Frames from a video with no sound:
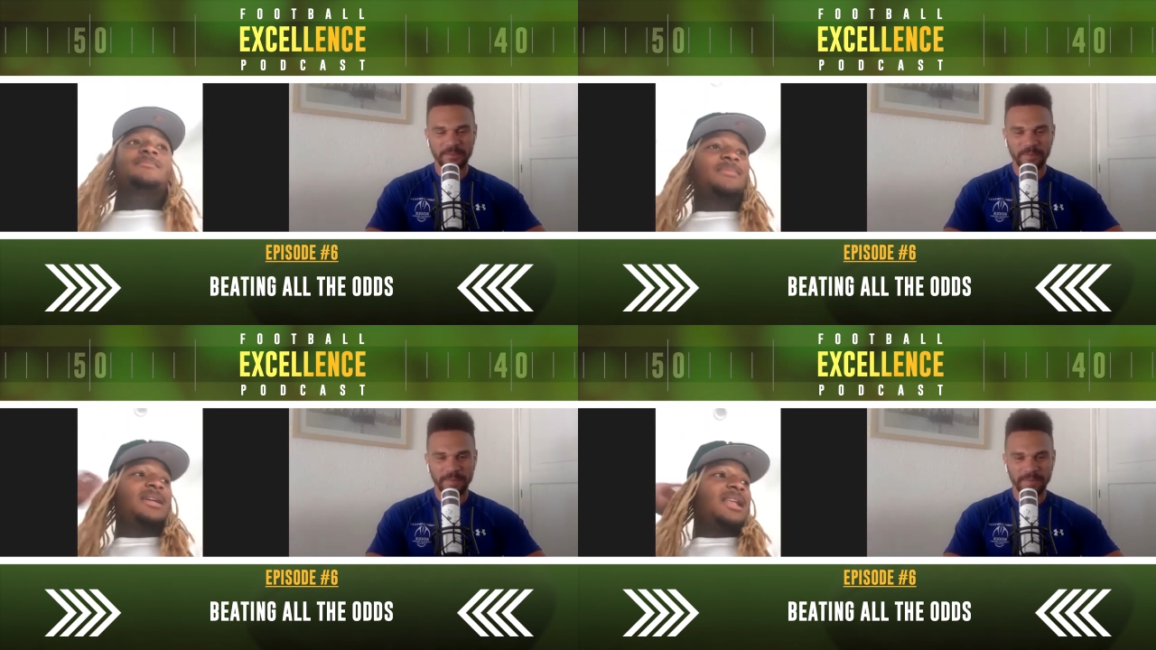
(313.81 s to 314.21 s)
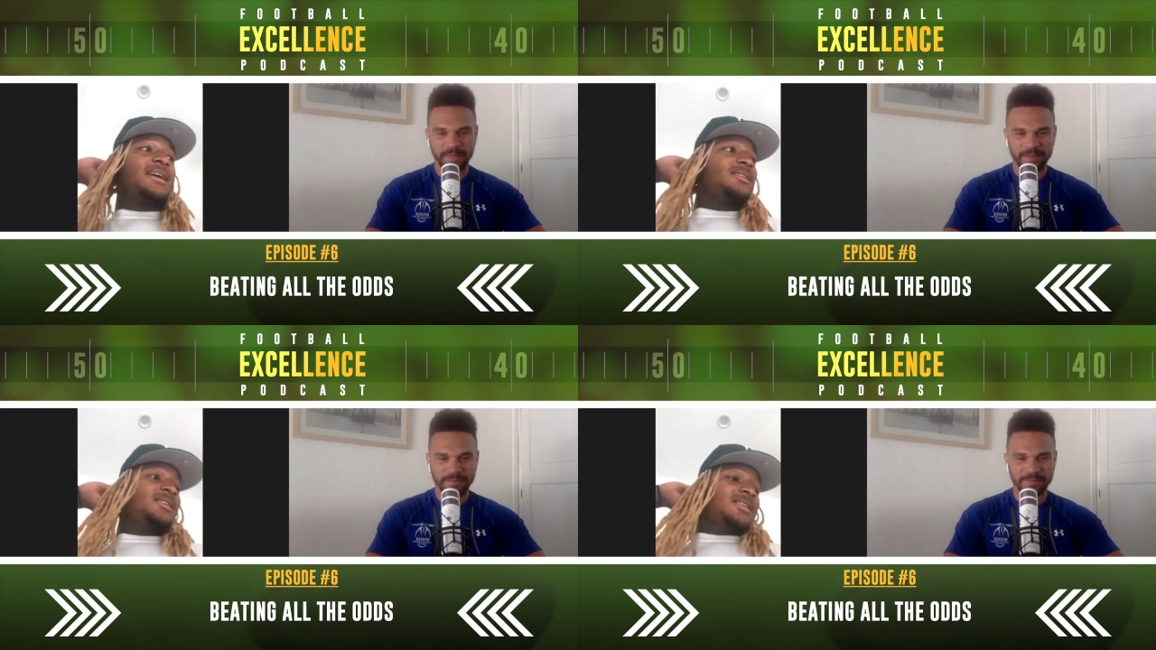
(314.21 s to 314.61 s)
Speaker 1: but
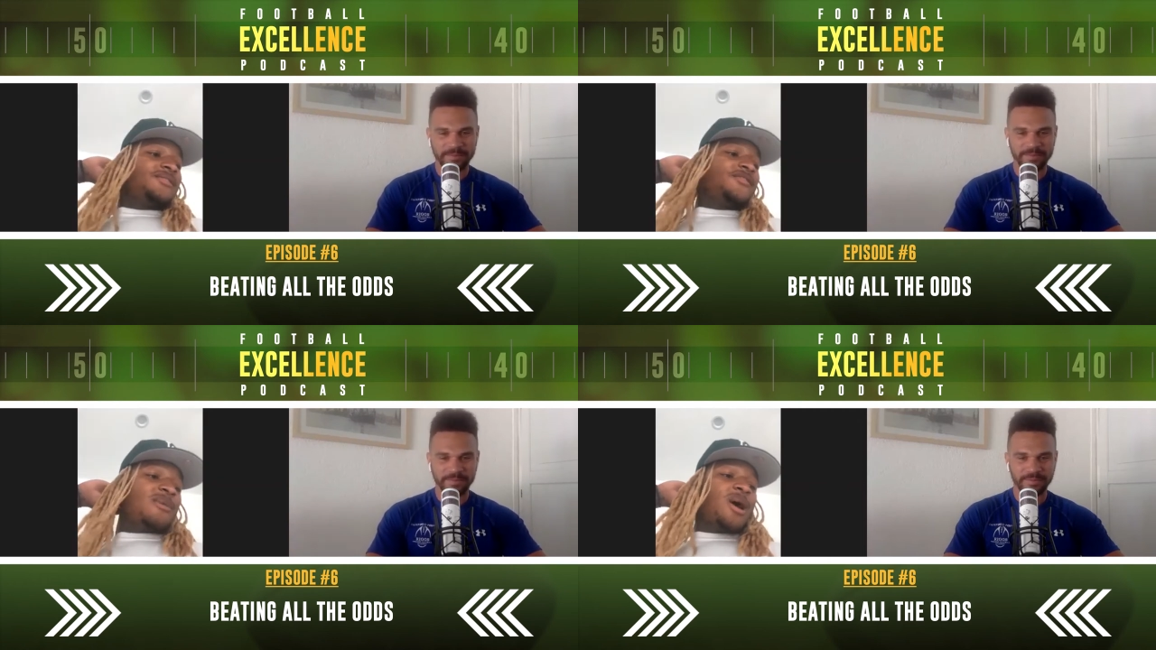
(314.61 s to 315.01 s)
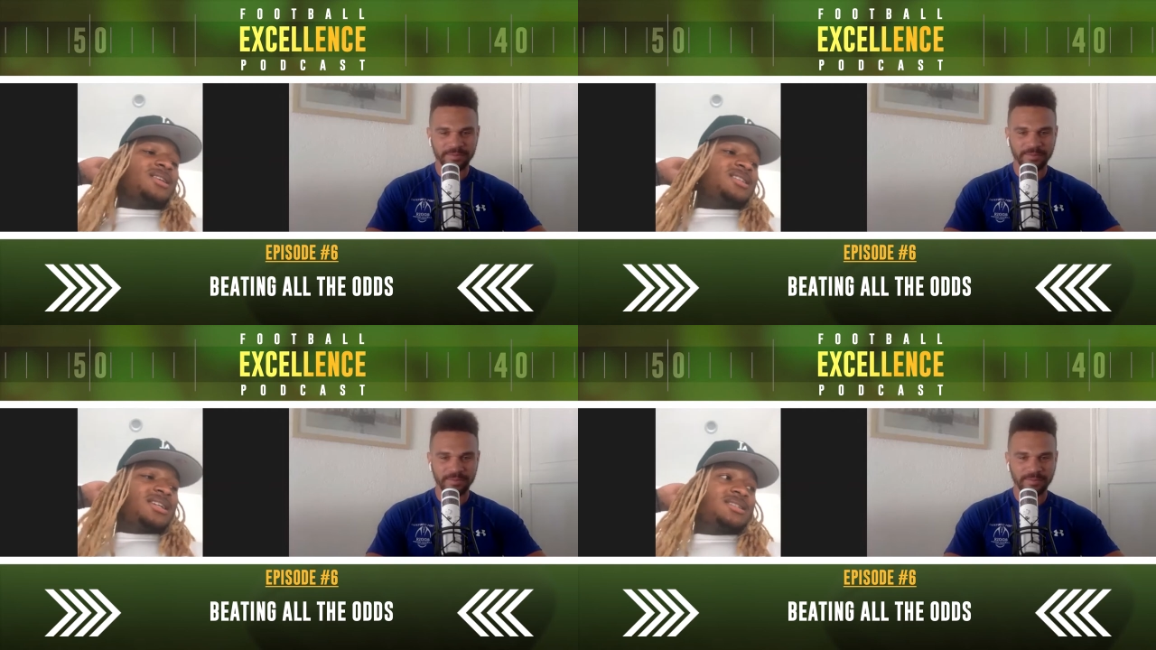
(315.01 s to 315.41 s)
like football
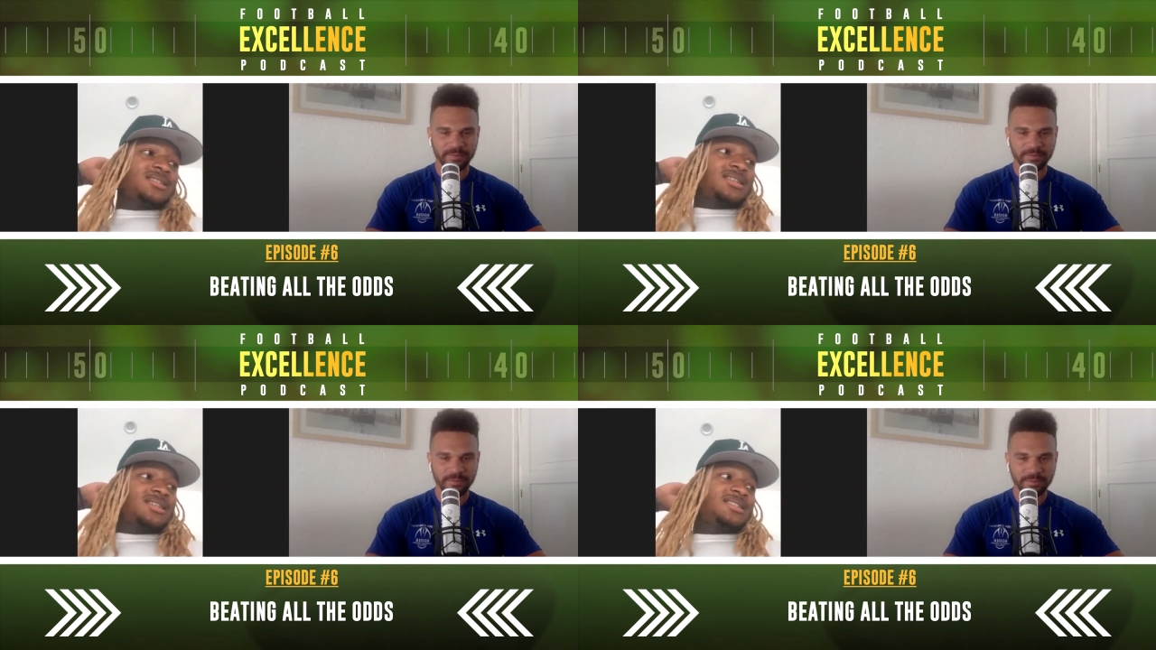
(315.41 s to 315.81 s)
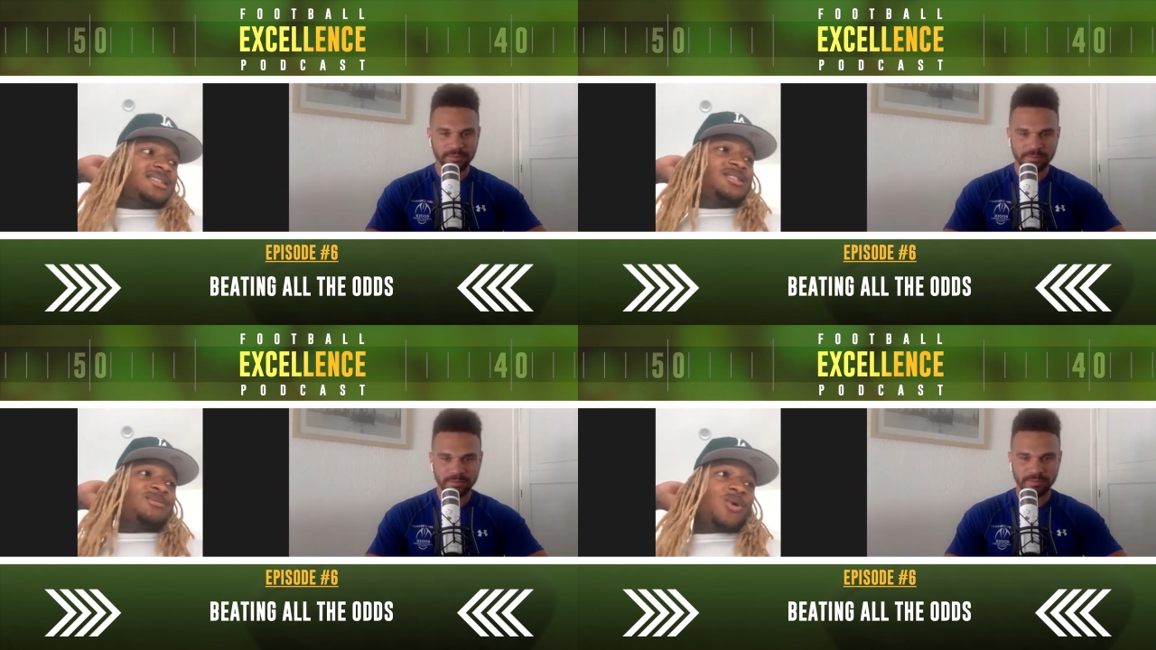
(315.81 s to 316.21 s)
is just is
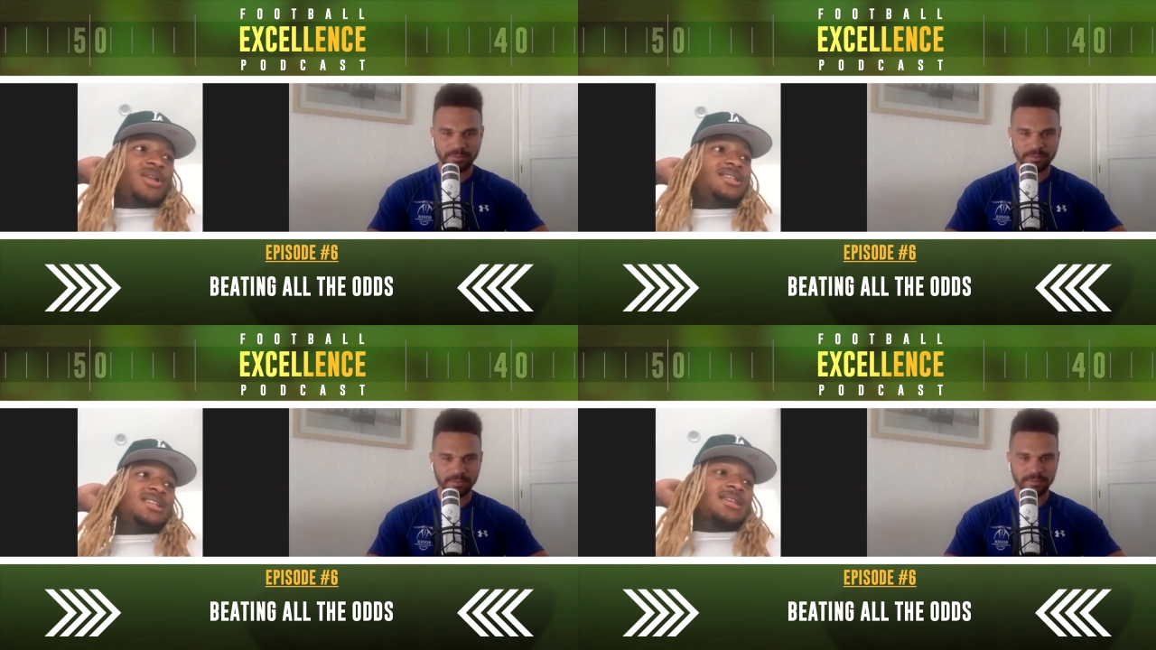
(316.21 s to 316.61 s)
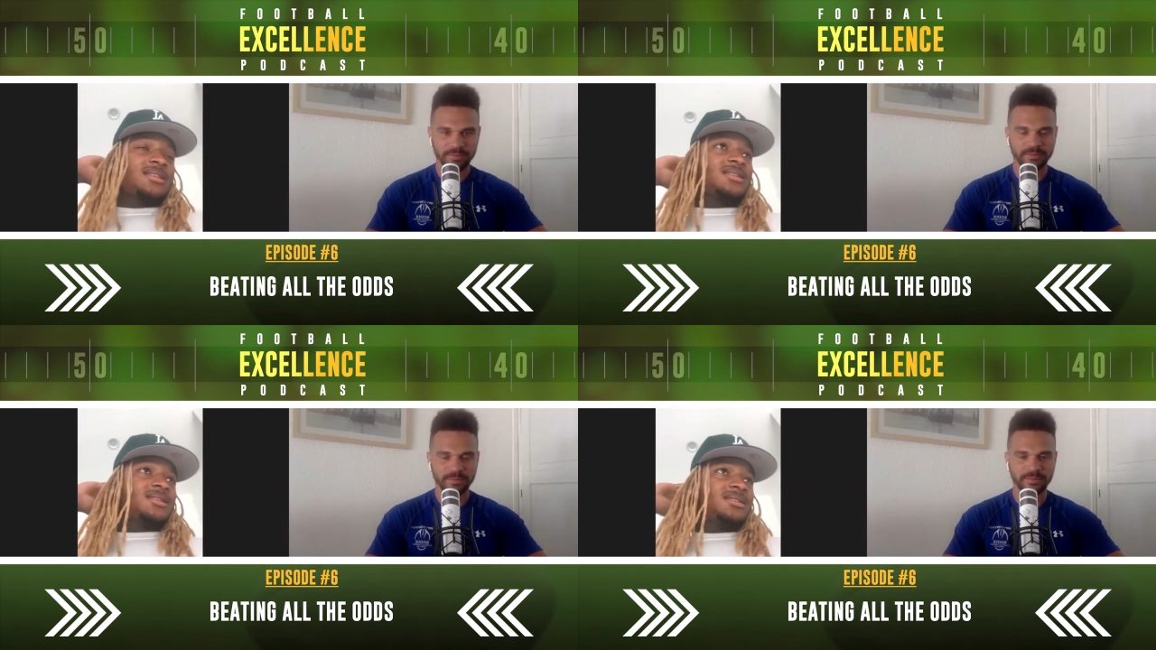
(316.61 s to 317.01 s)
is more than
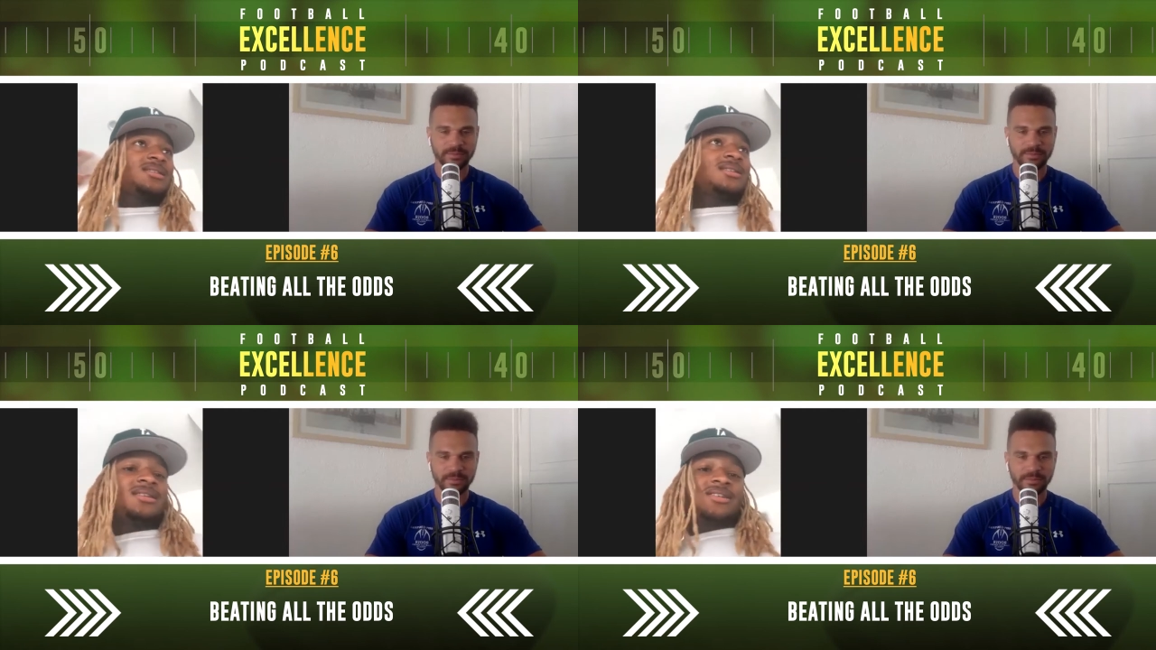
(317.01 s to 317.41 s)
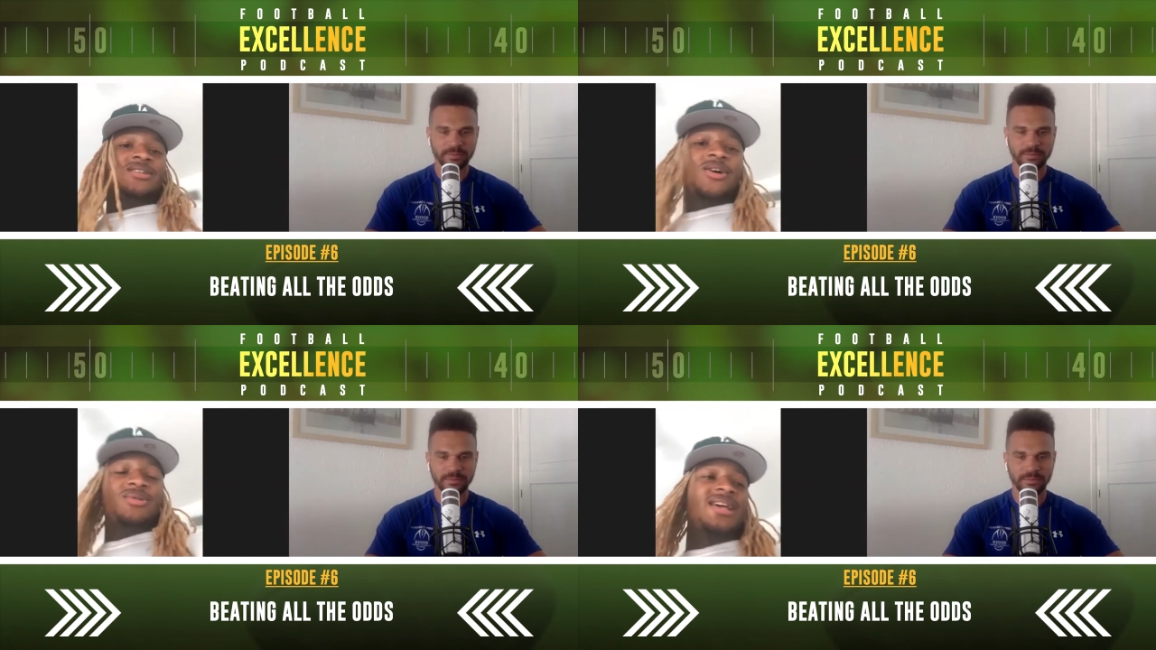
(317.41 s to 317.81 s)
just you
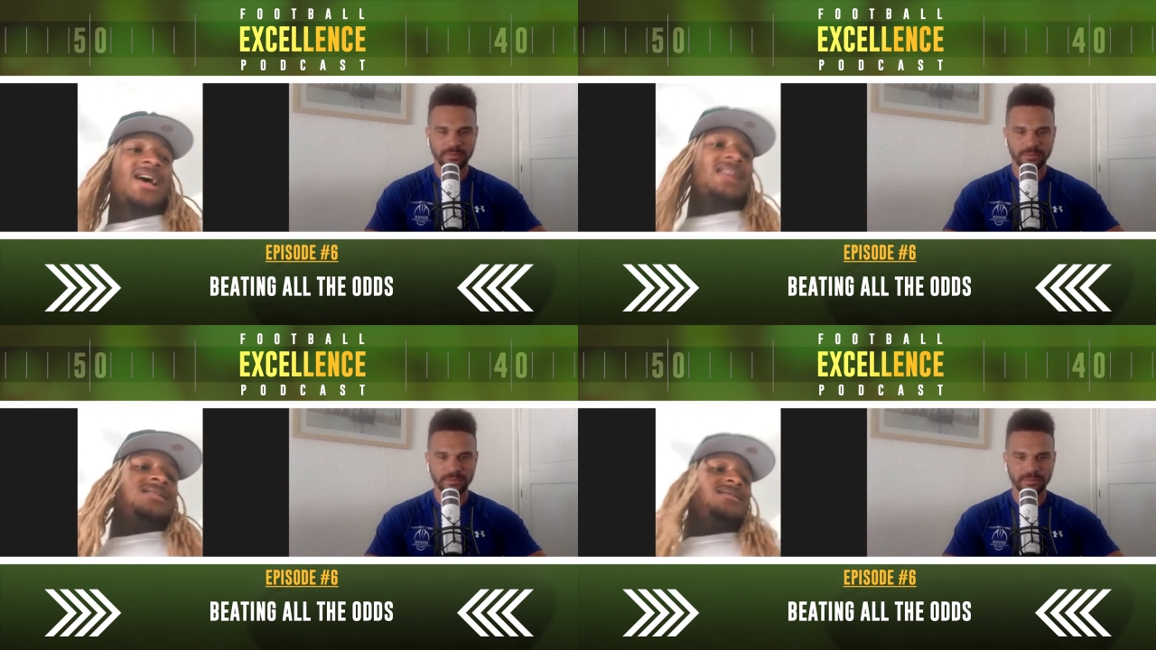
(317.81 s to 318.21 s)
know talent.